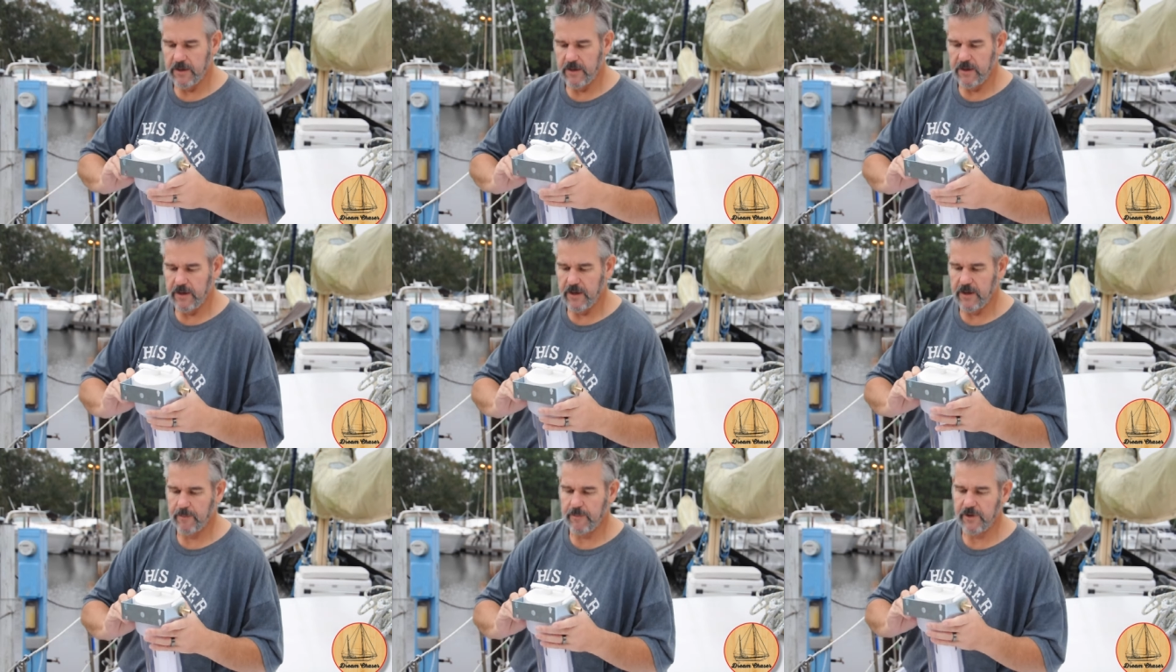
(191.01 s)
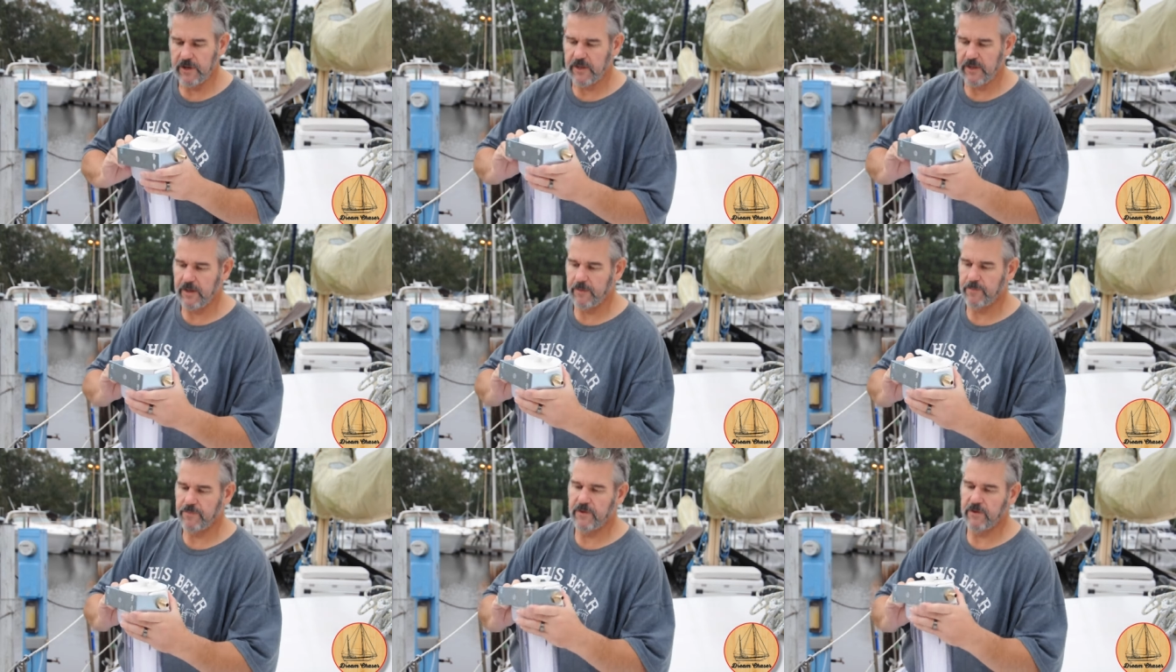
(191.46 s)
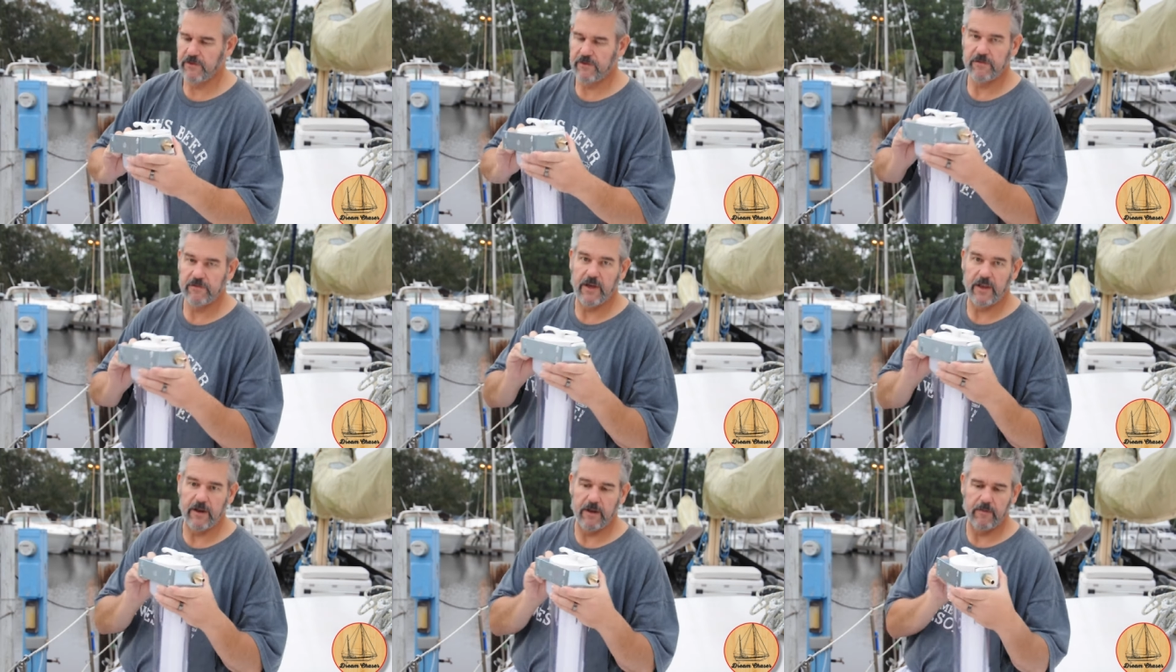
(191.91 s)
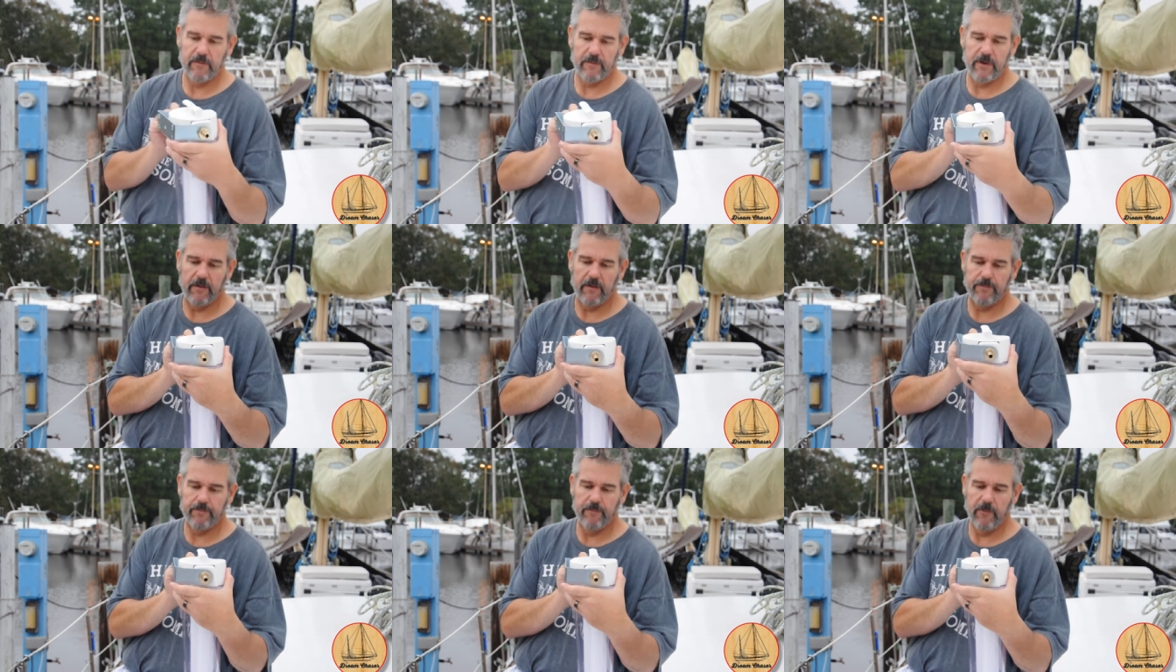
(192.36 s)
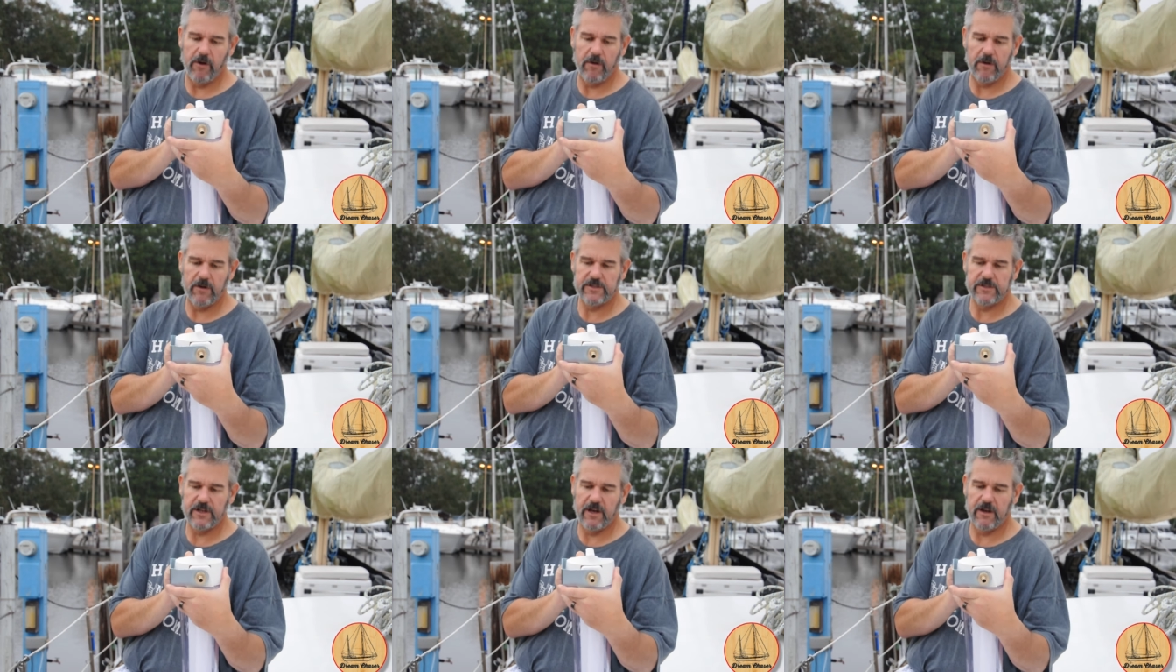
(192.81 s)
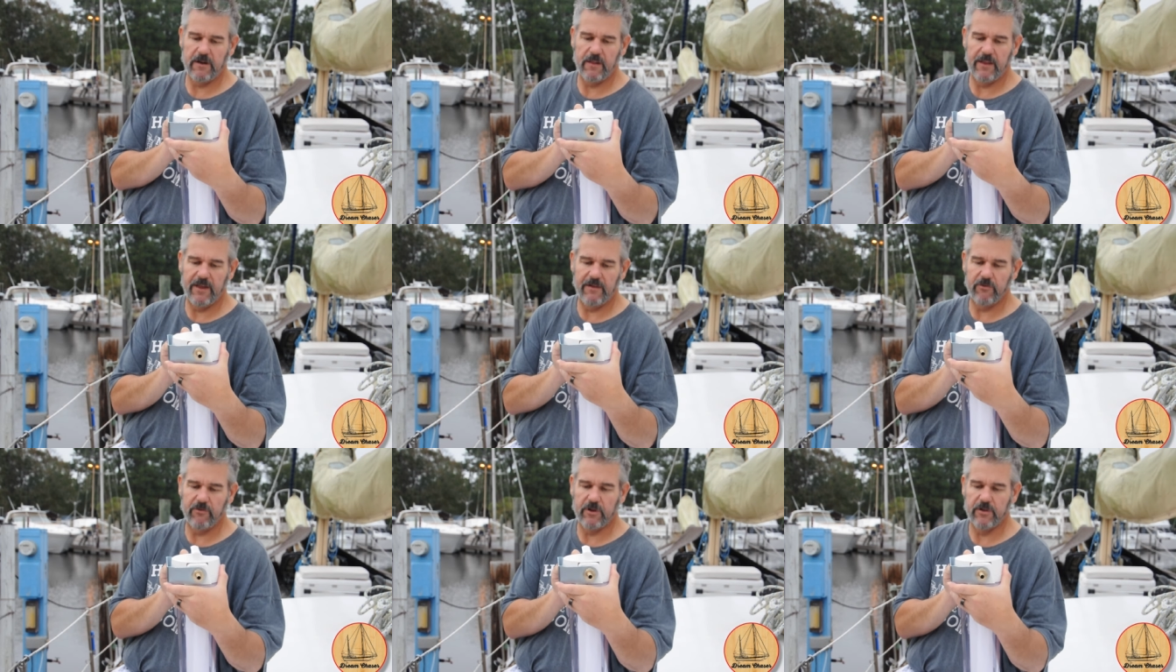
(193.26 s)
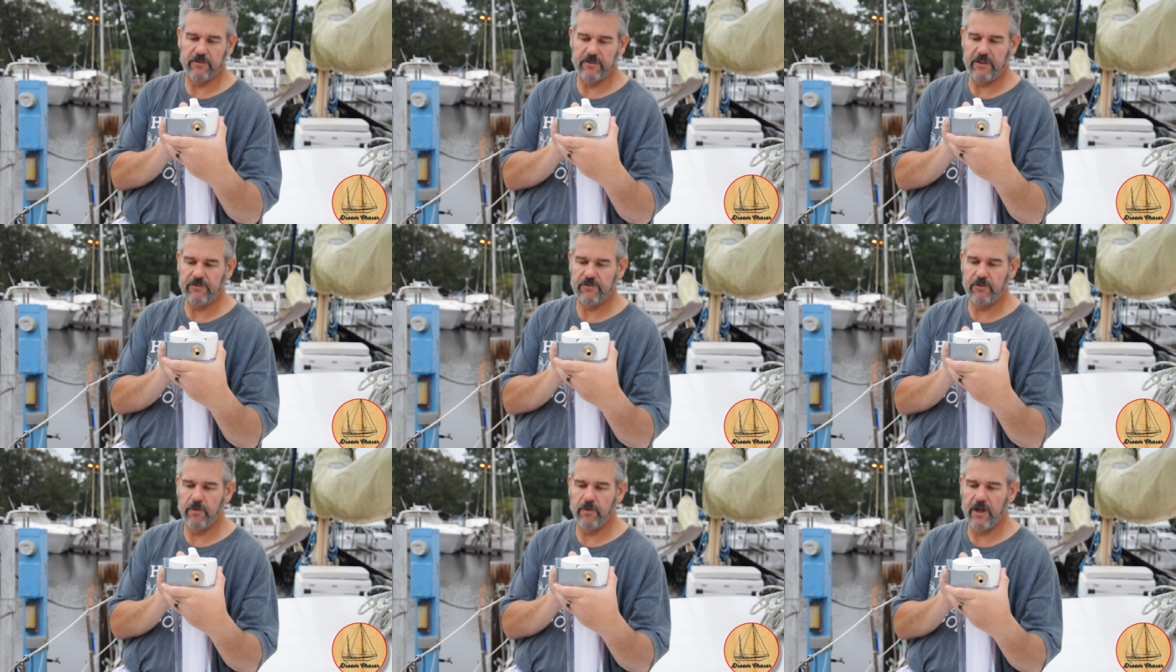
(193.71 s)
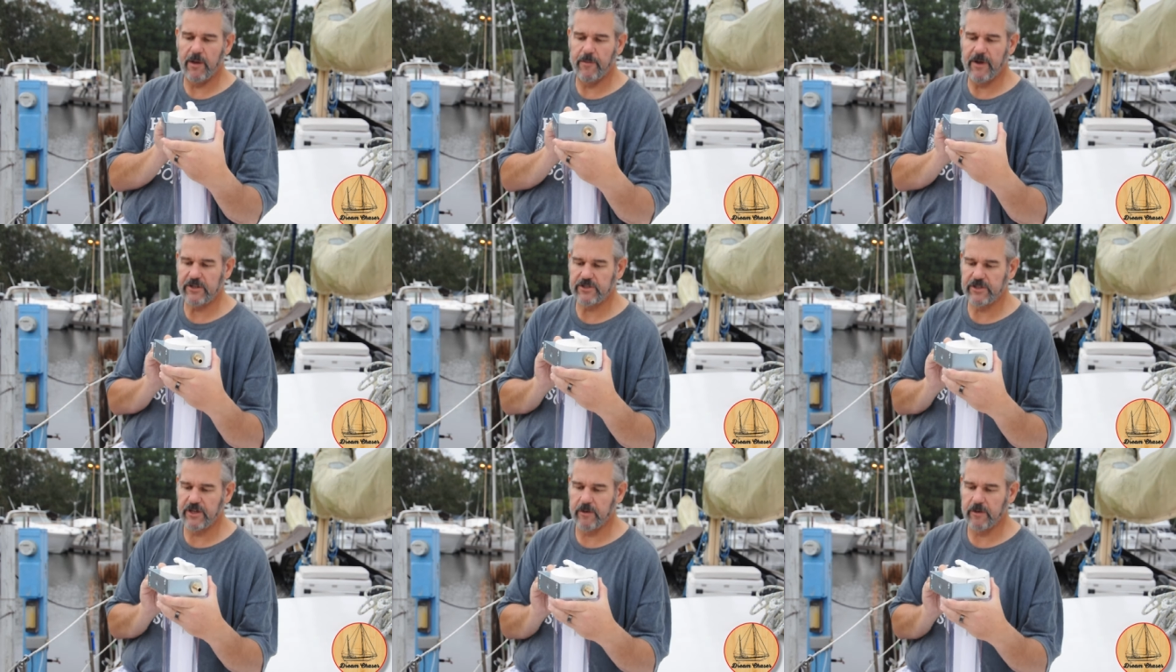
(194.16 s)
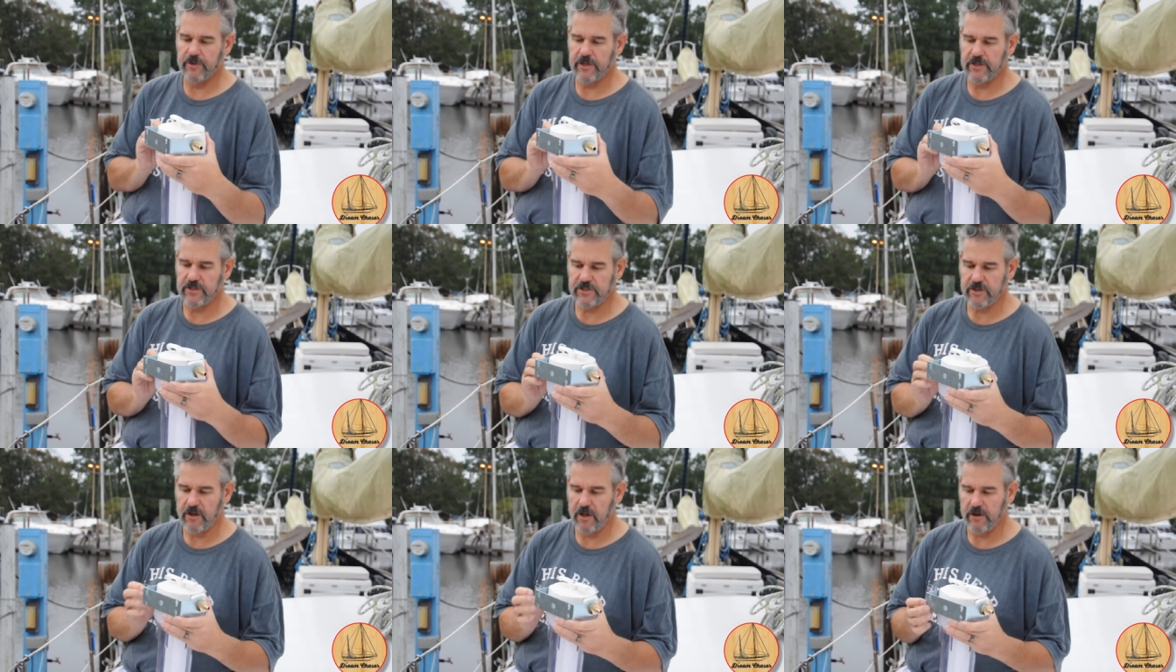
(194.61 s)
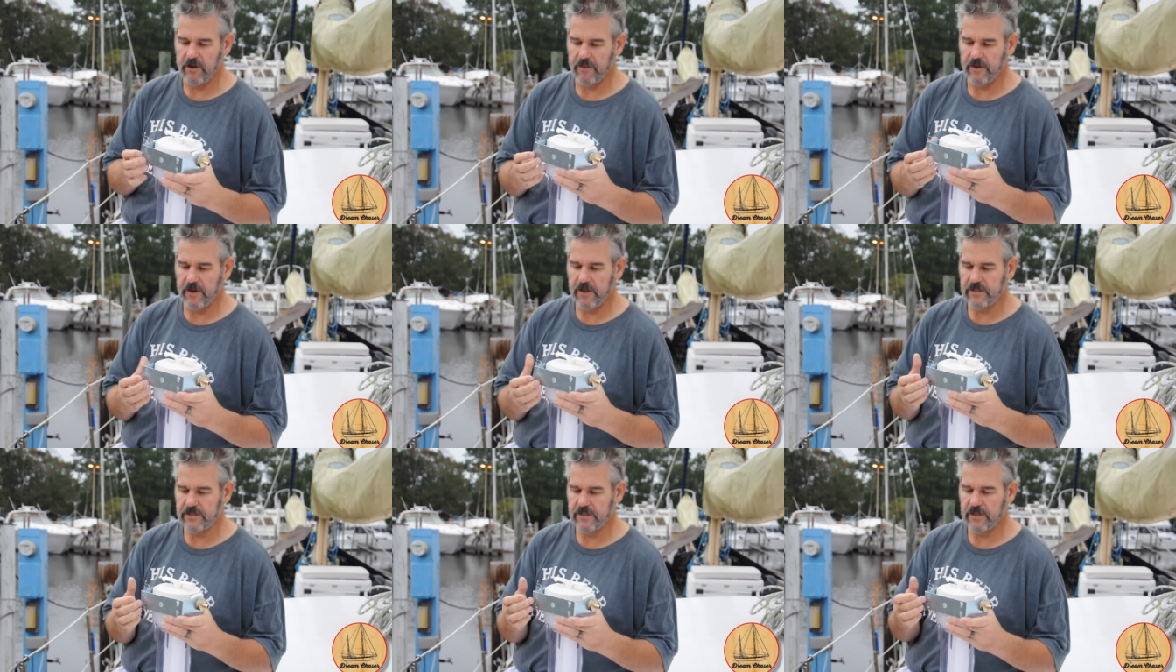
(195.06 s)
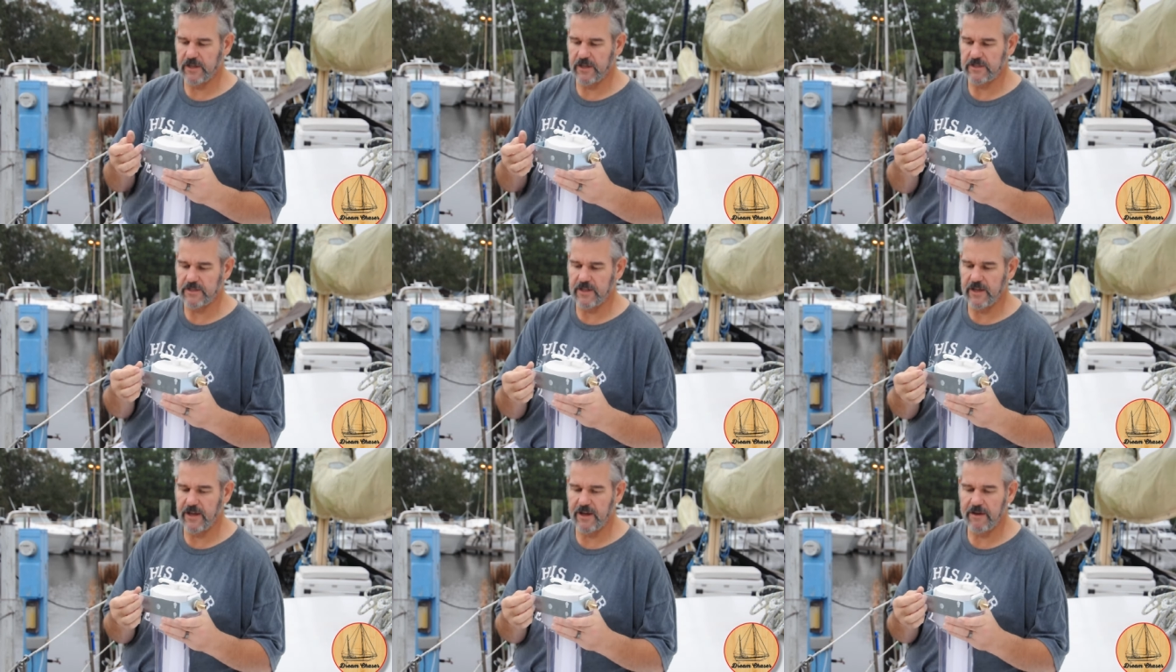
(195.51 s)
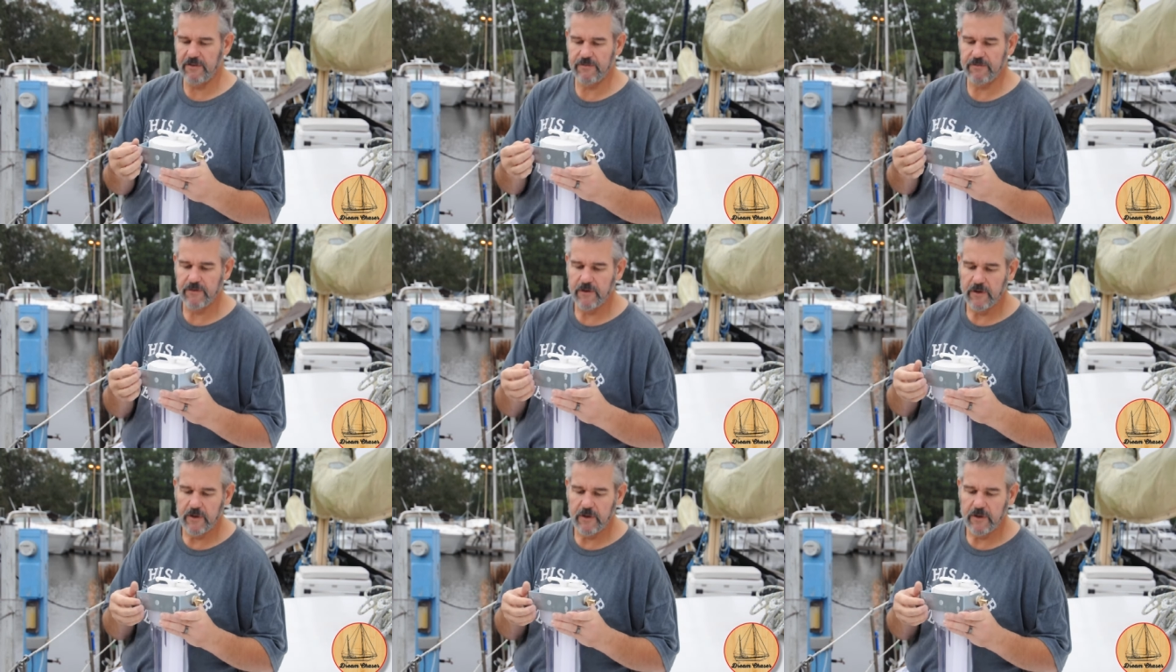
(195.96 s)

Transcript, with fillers: And I'm going to keep this at a horizontal level because that's the way I'm actually going to be installing it. The nice thing is they have